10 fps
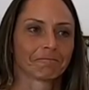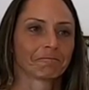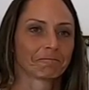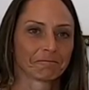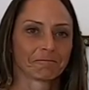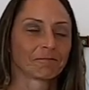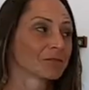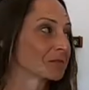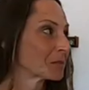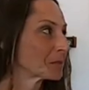
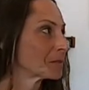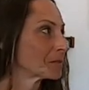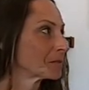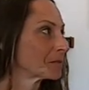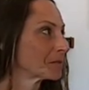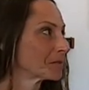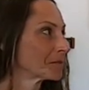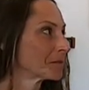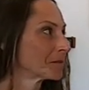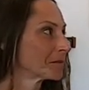
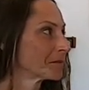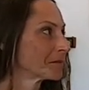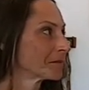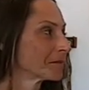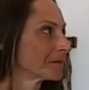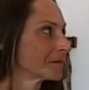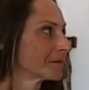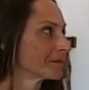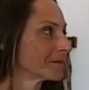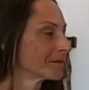
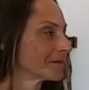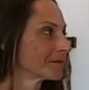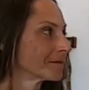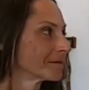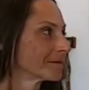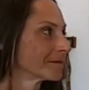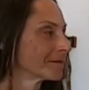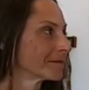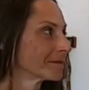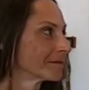
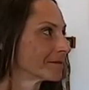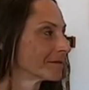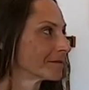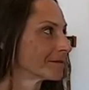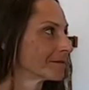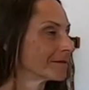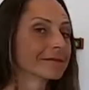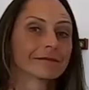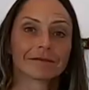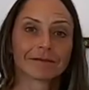
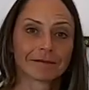(silent)